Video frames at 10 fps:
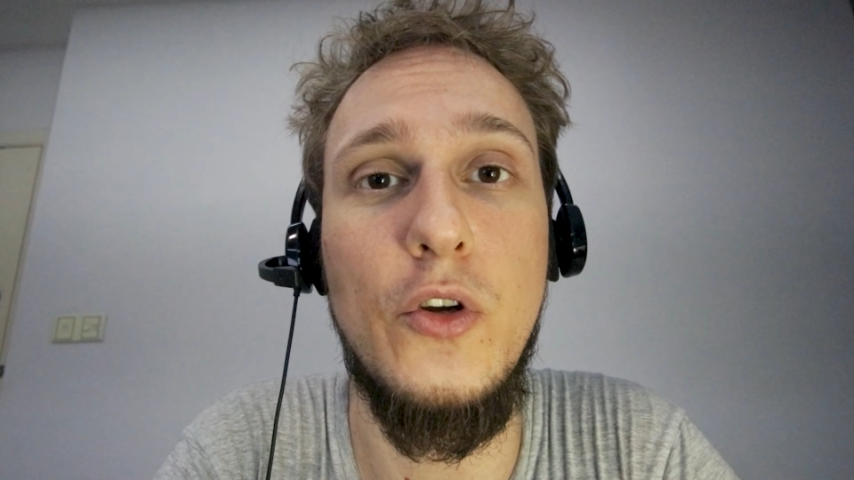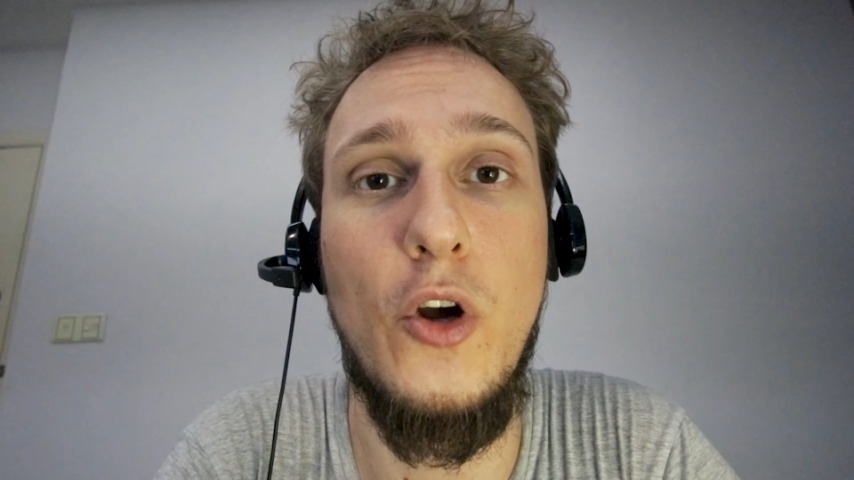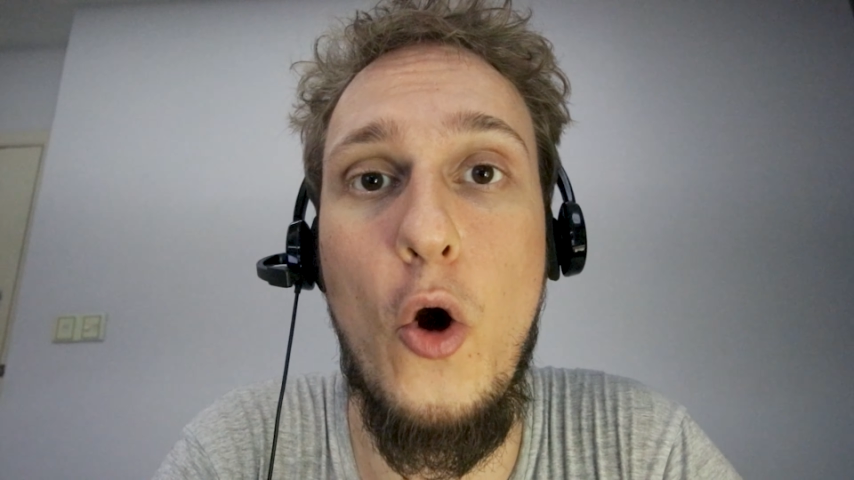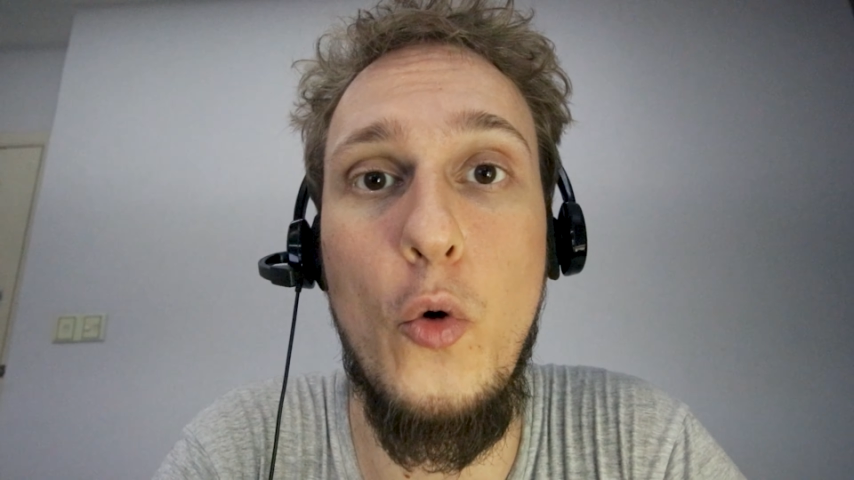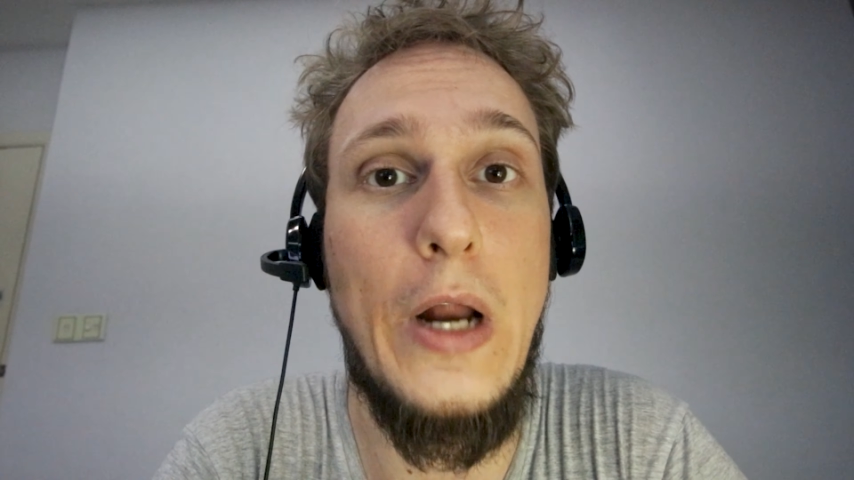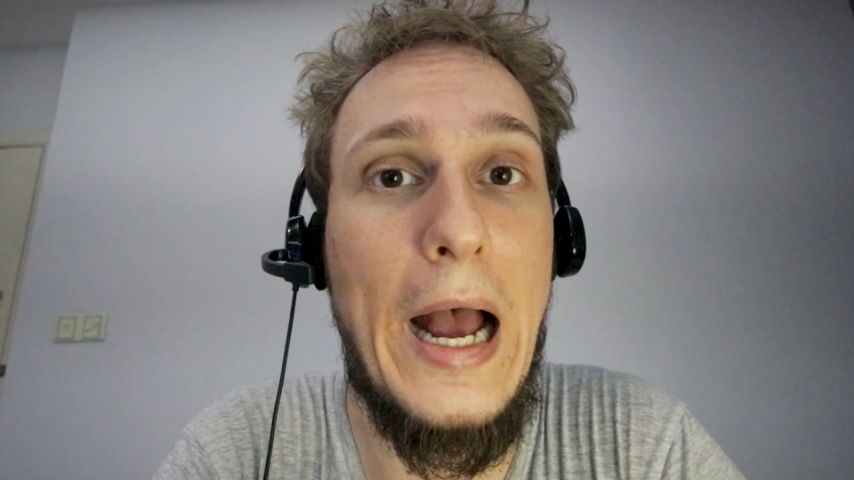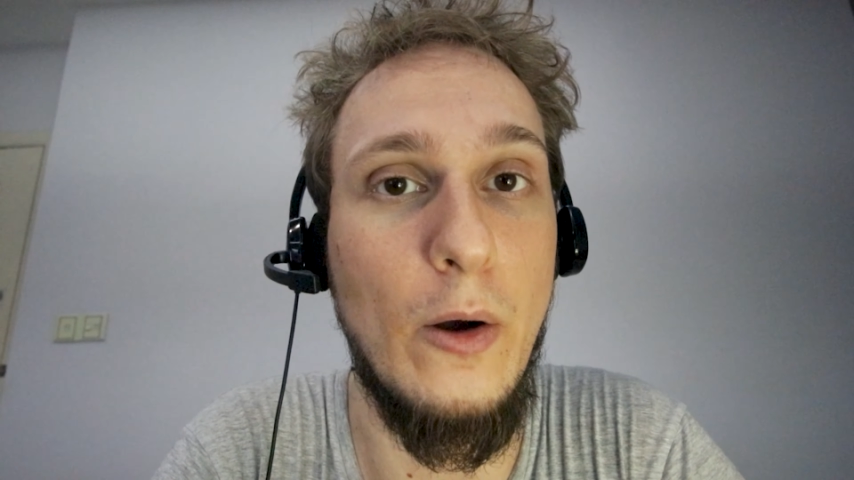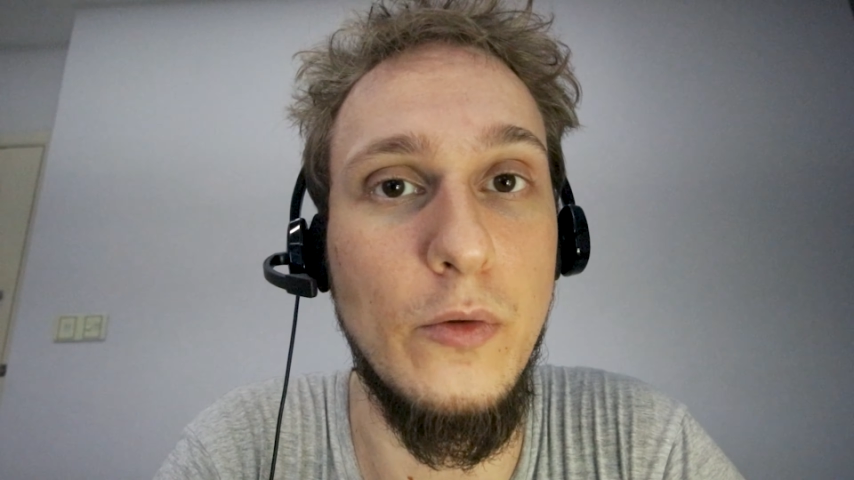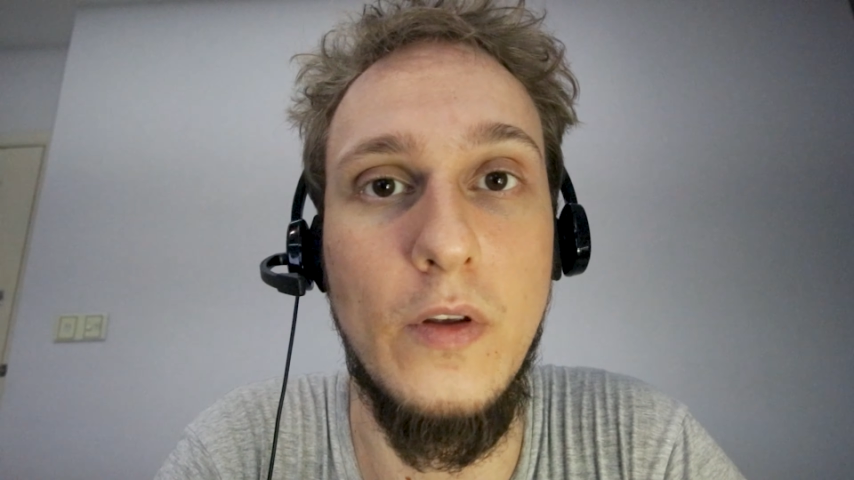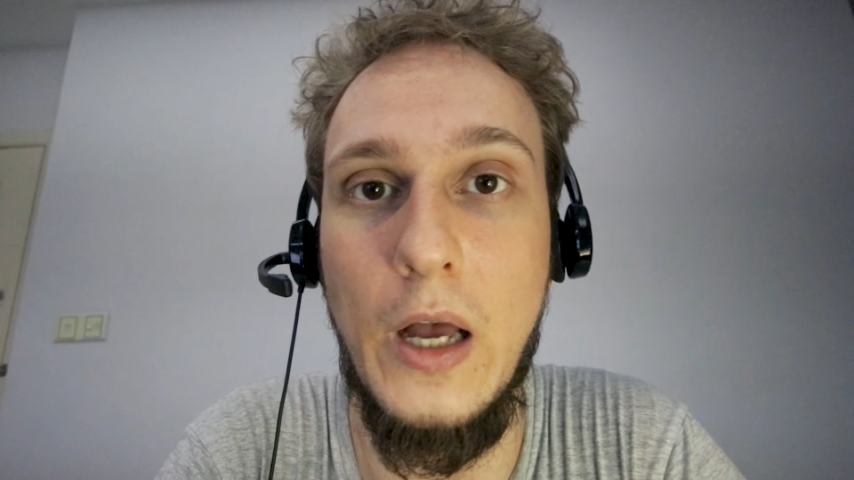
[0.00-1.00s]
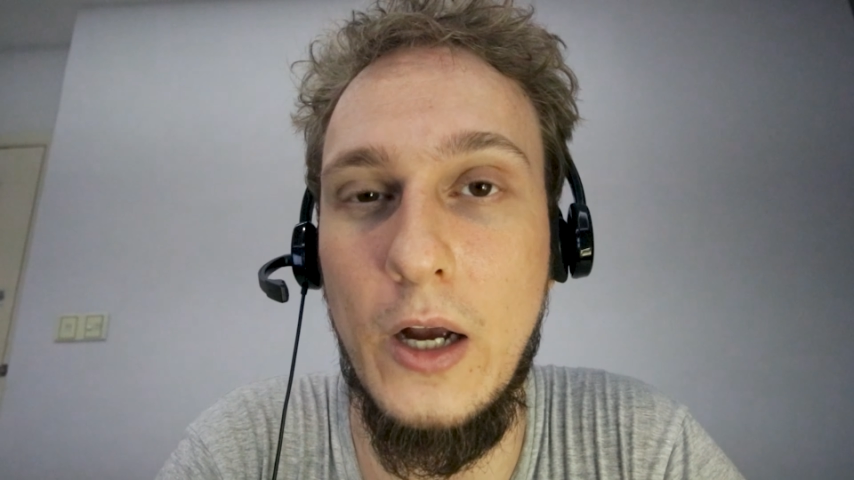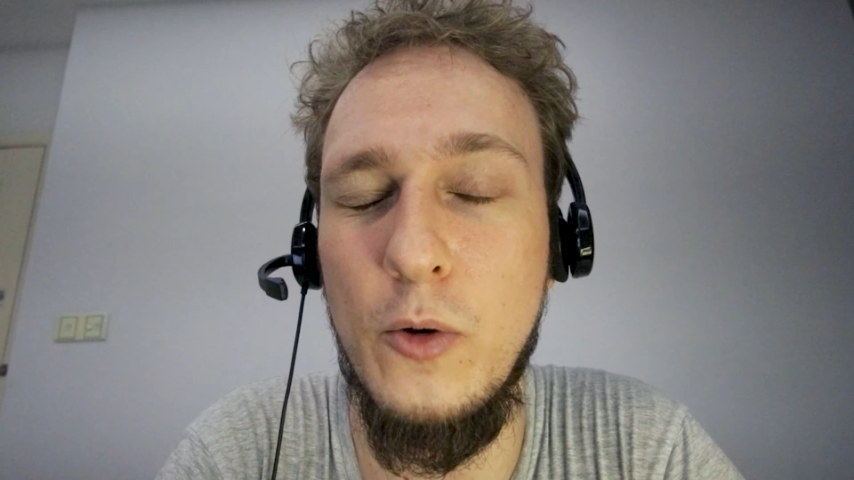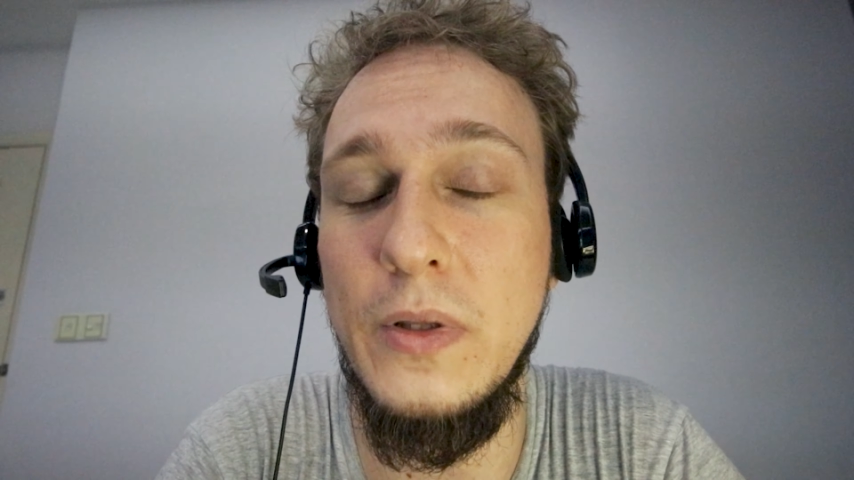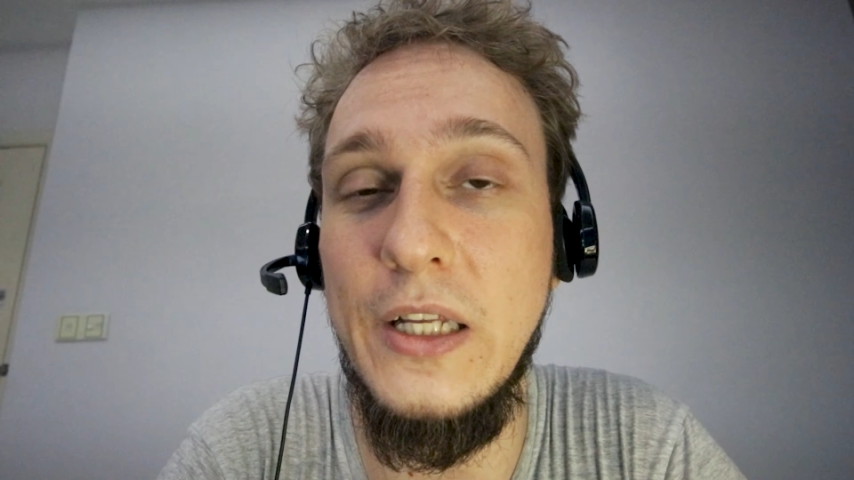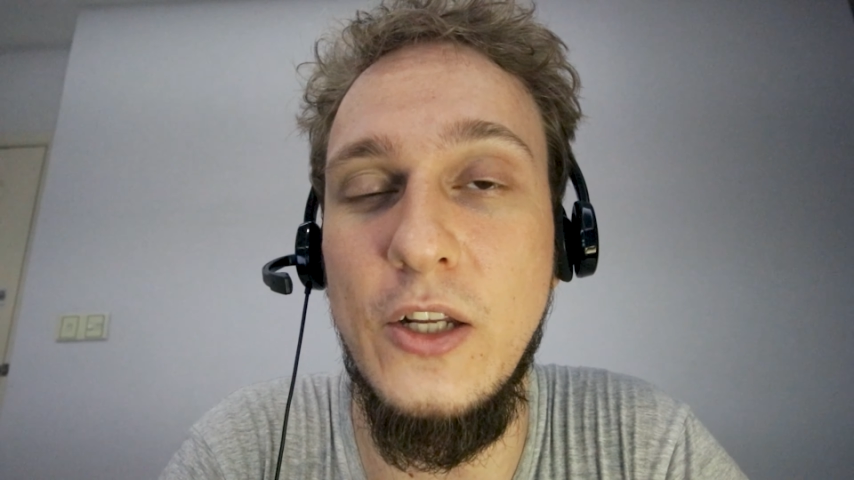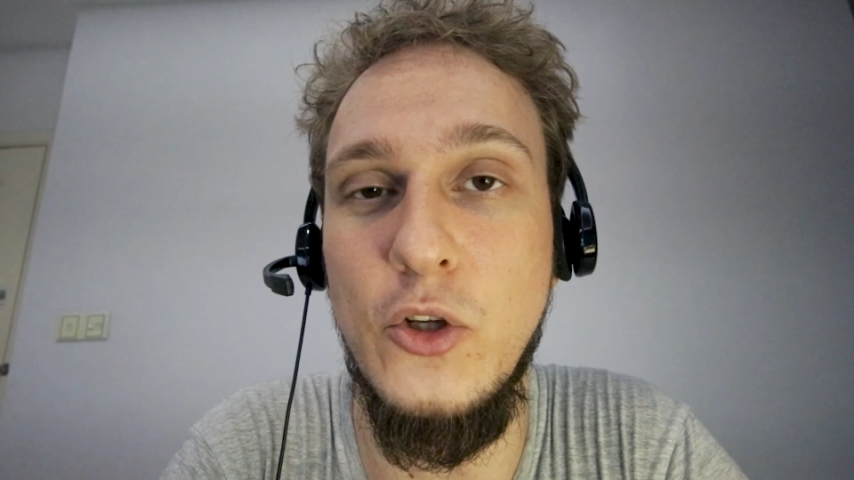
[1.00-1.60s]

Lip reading: code out a completely